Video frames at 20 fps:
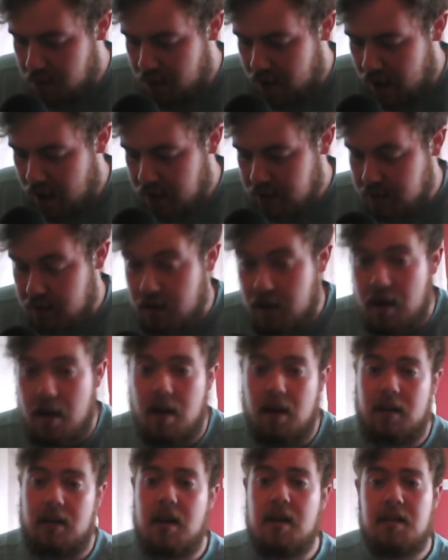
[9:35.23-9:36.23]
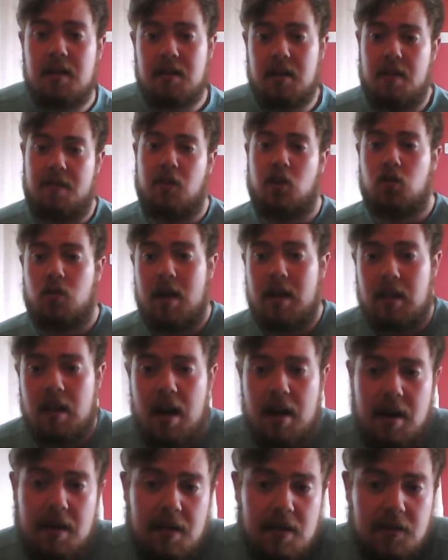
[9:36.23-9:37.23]
that, Keith Lee did have a great
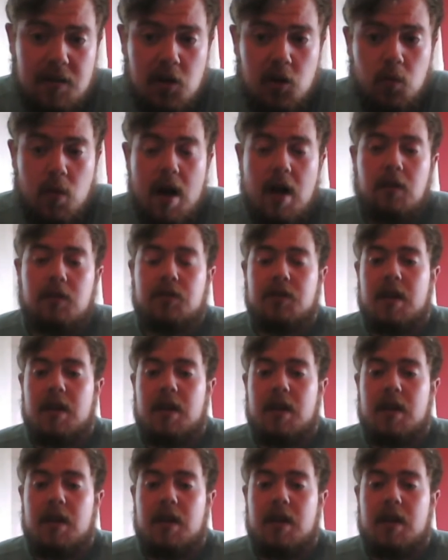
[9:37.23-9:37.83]
line in this as well,